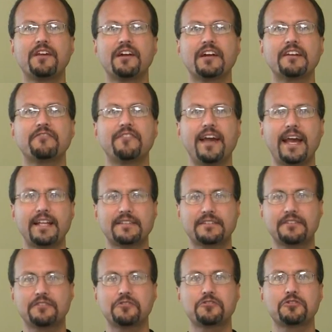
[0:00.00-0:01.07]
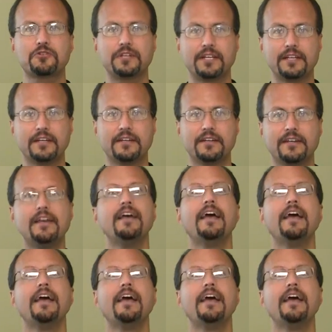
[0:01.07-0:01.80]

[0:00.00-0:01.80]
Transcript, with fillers: their advance into Judea.